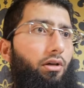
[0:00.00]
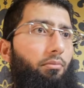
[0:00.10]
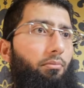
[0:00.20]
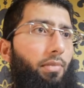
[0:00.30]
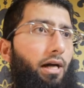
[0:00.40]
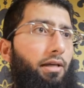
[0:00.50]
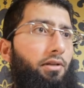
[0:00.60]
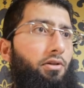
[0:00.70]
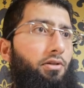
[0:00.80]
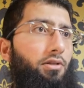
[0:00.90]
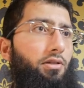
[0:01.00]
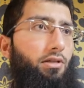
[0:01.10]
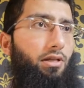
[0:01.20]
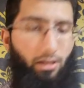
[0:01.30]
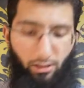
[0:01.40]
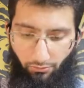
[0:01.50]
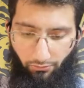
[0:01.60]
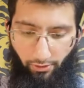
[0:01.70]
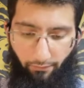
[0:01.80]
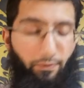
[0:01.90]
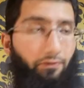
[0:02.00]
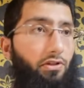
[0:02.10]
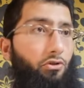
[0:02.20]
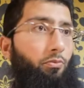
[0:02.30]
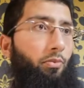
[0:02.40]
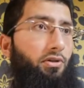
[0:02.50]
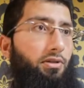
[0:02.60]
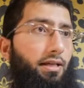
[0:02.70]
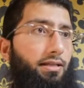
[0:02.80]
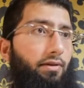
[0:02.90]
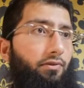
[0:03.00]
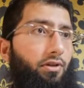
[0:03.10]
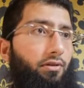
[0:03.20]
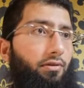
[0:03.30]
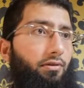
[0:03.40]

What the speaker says: minus, and we've got 52.67